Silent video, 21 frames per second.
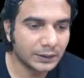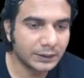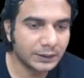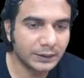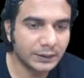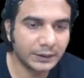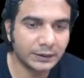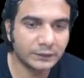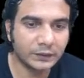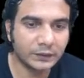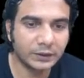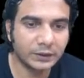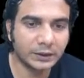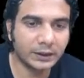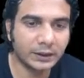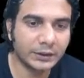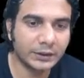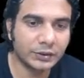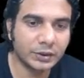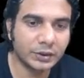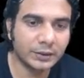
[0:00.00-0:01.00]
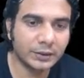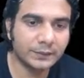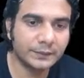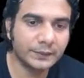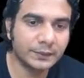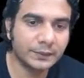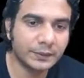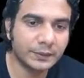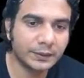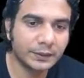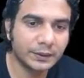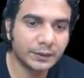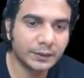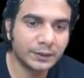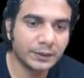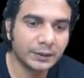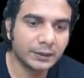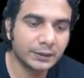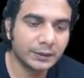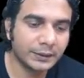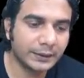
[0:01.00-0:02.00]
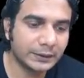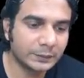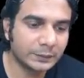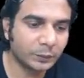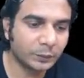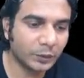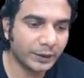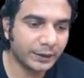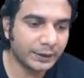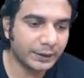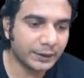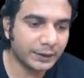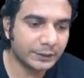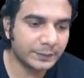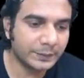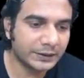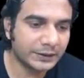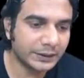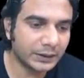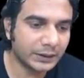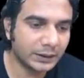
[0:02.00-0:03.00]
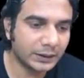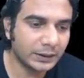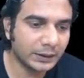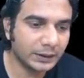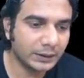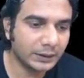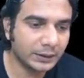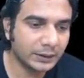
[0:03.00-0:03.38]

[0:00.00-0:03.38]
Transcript: There's one correction. This point is basically